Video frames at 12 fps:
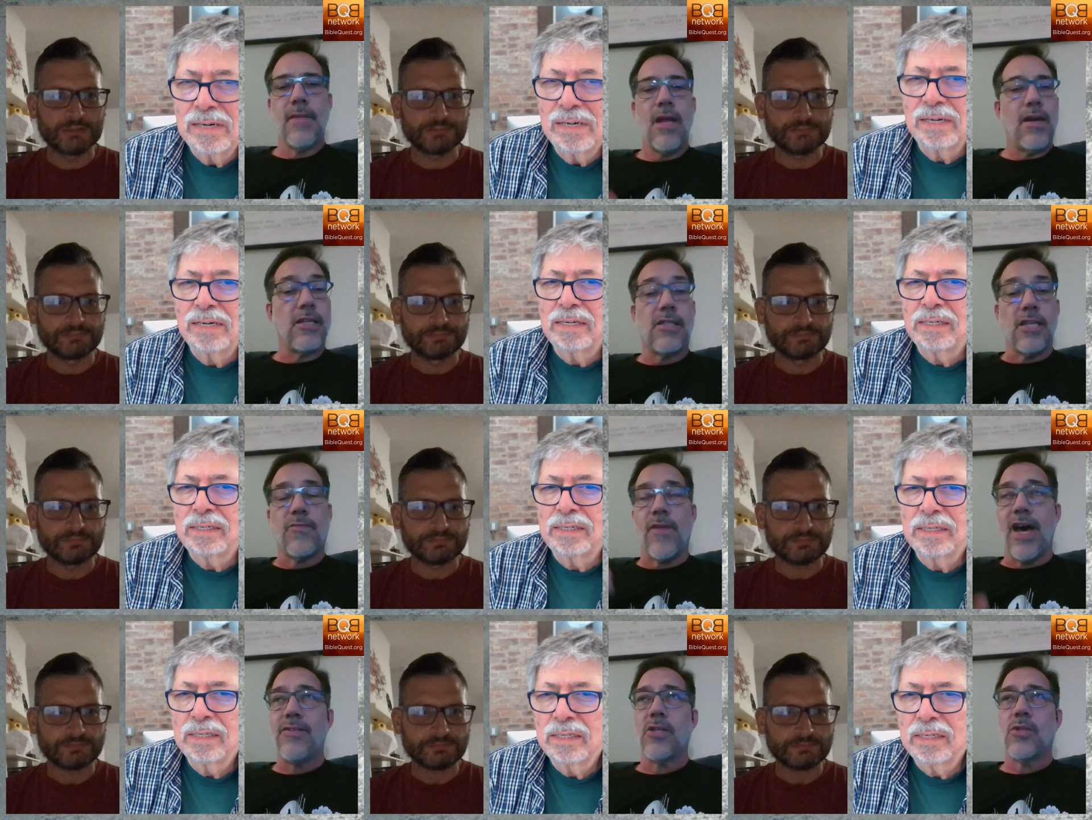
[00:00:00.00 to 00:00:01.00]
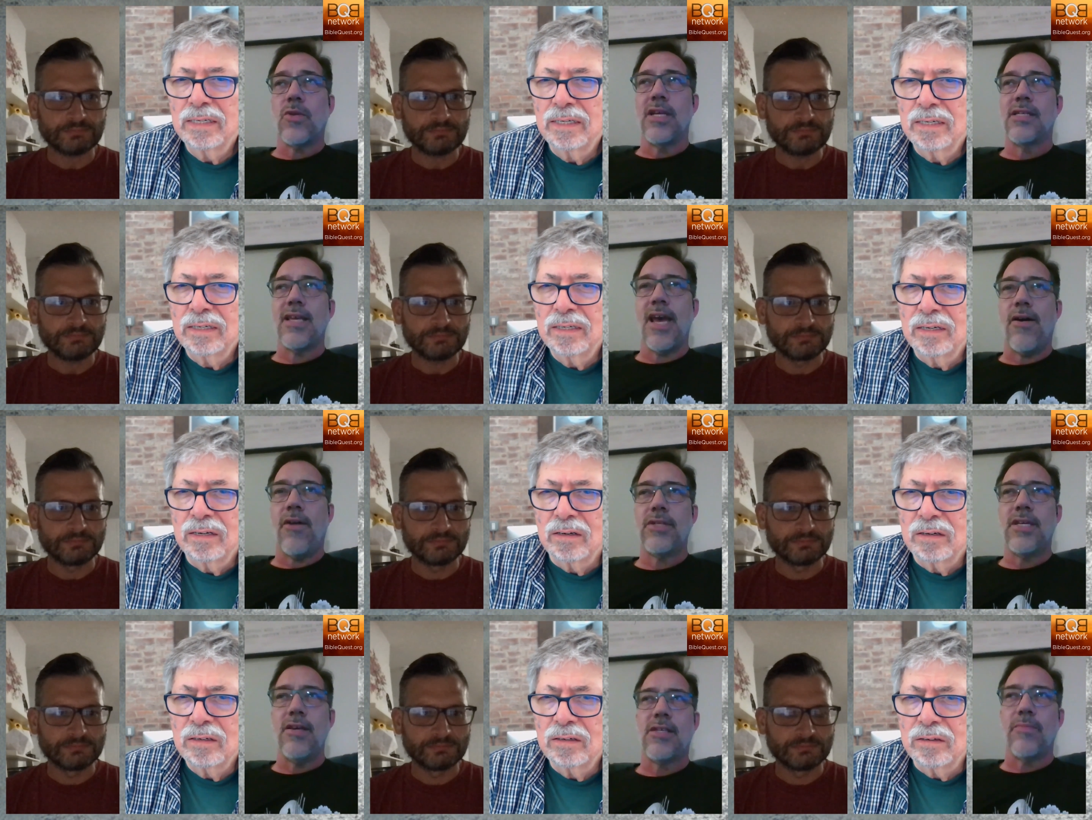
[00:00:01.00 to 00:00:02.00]
Speaker 1: Many of you know that I came out of
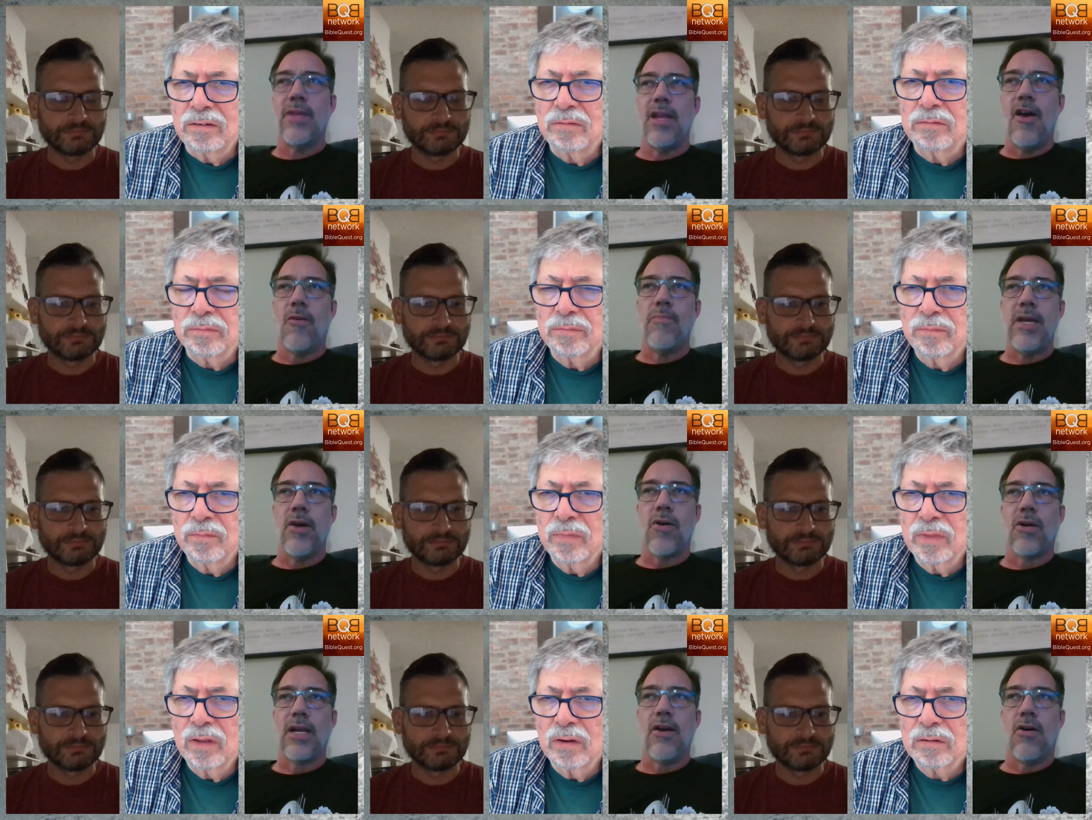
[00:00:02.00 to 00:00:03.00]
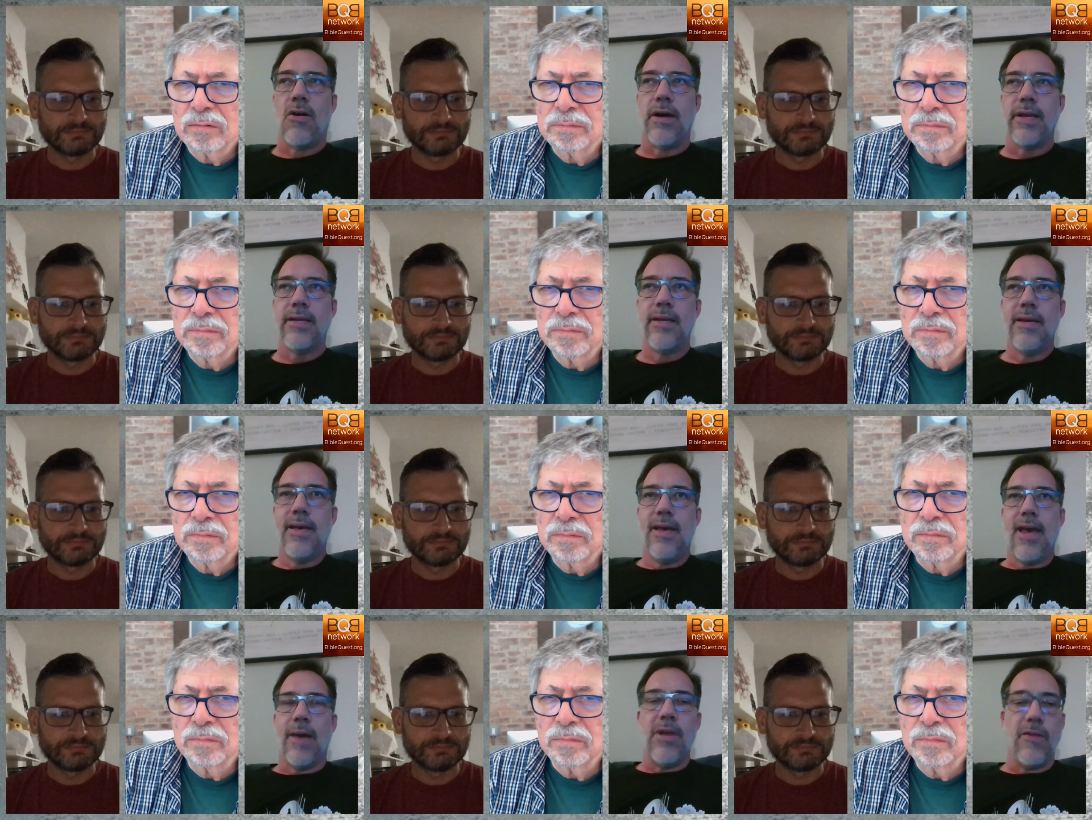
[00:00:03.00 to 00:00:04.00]
atheism, really, and, and one of the things that
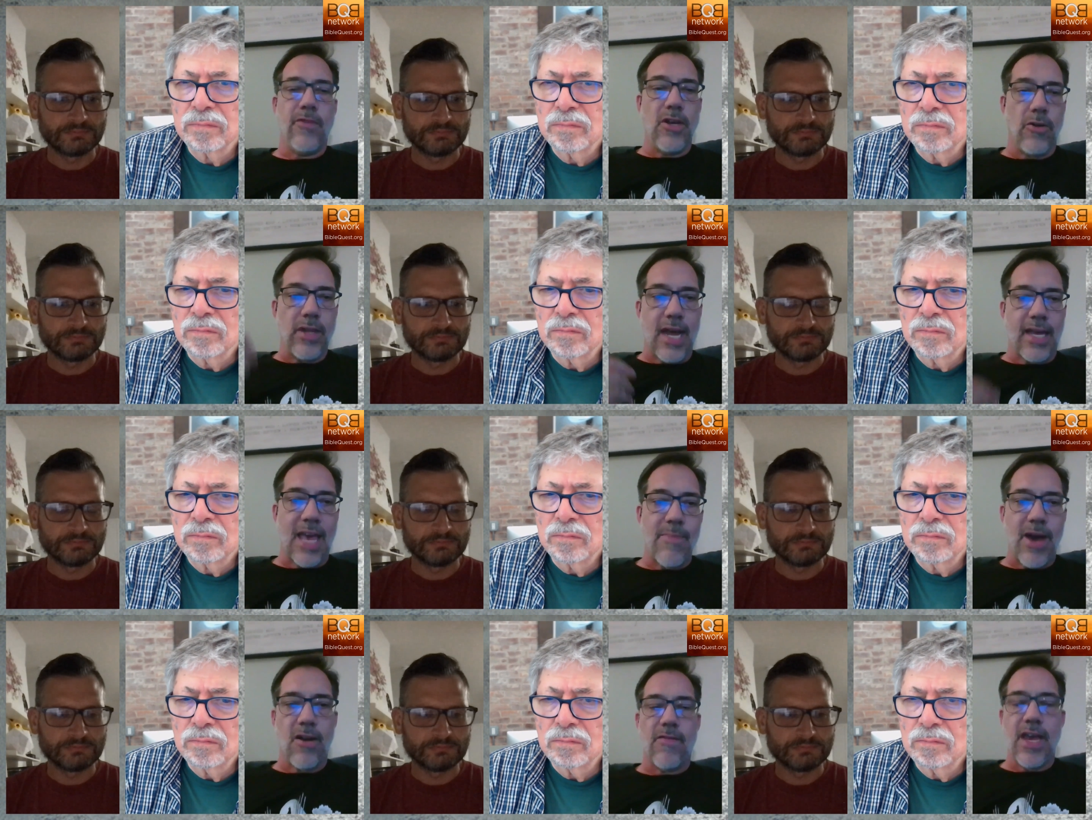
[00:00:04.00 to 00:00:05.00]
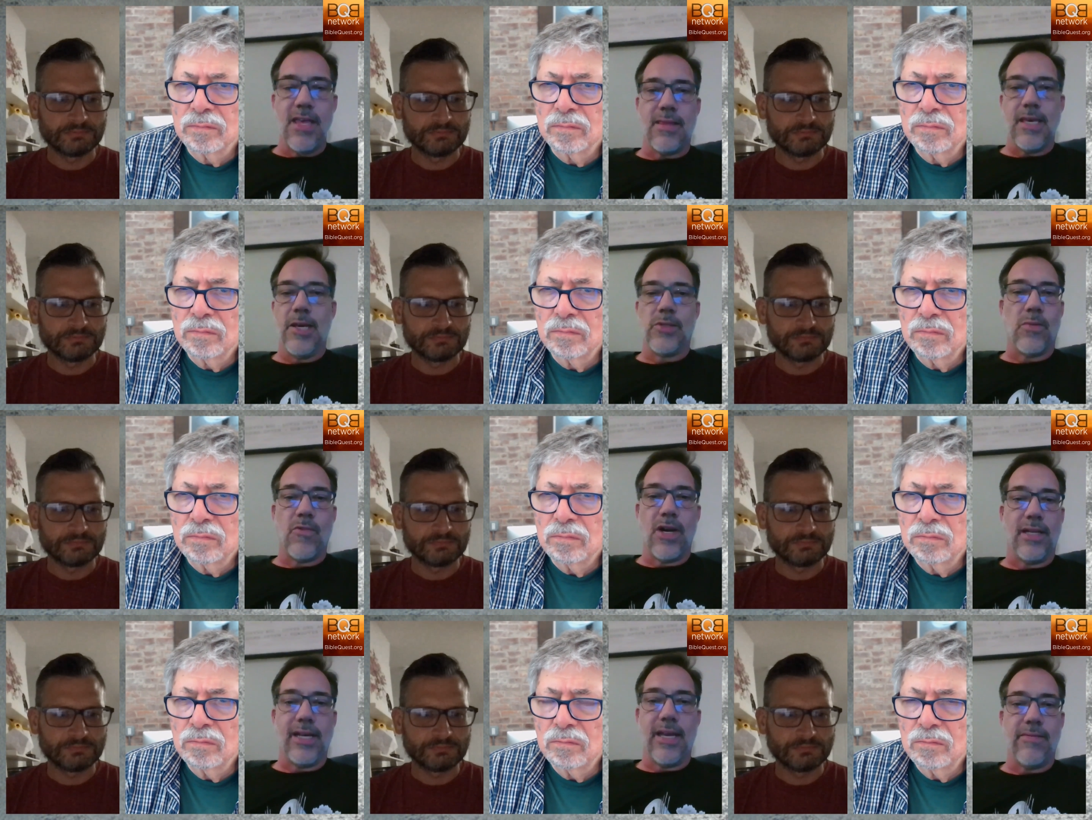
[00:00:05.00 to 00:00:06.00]
caused me to, to atheism
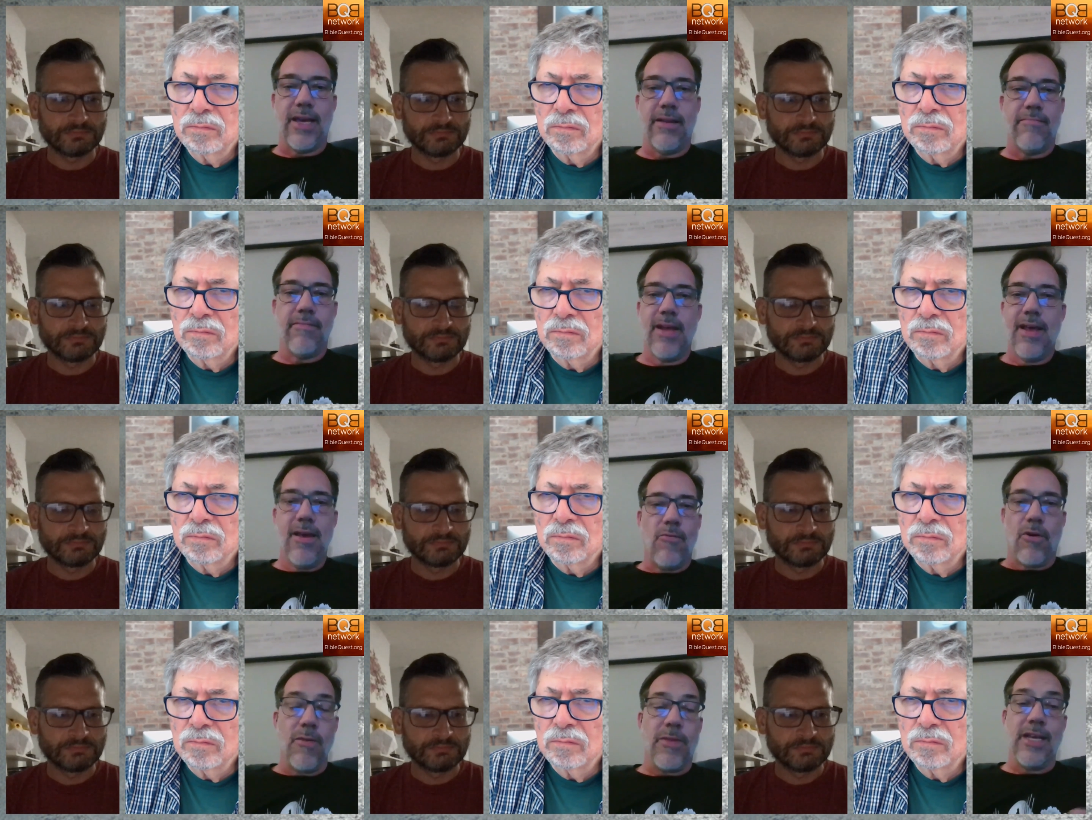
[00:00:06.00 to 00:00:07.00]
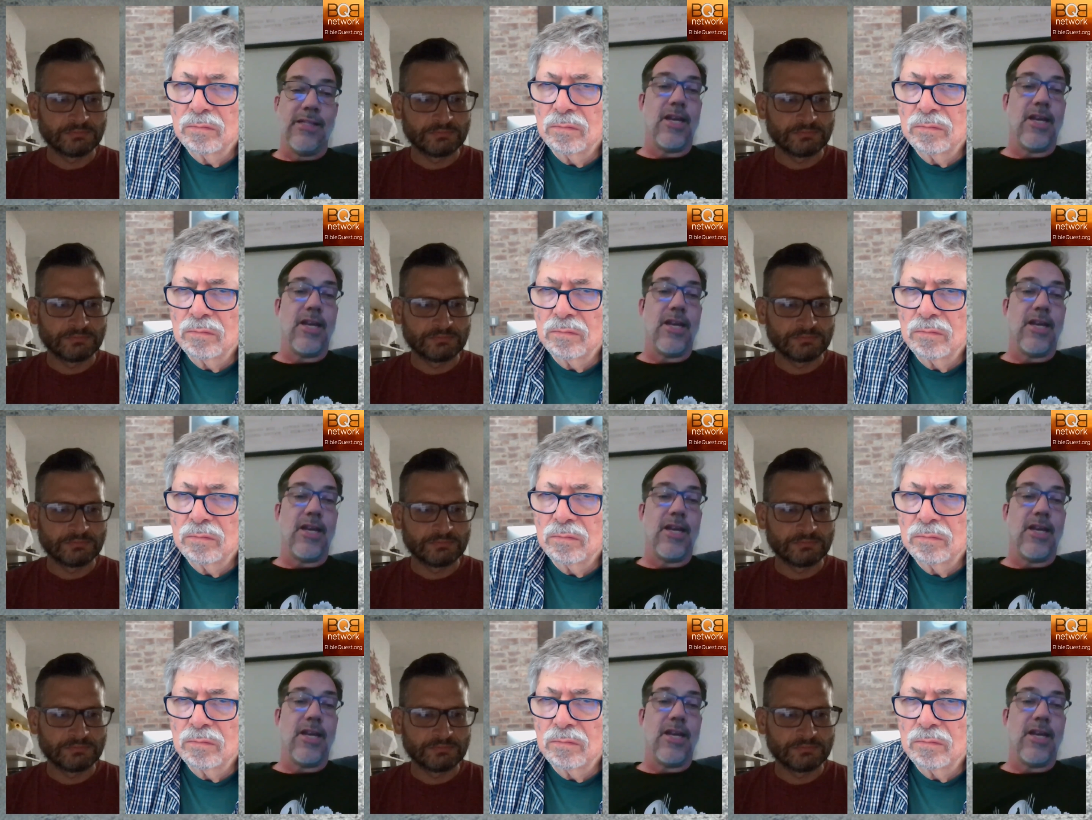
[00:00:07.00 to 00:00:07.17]
as an, as an answer was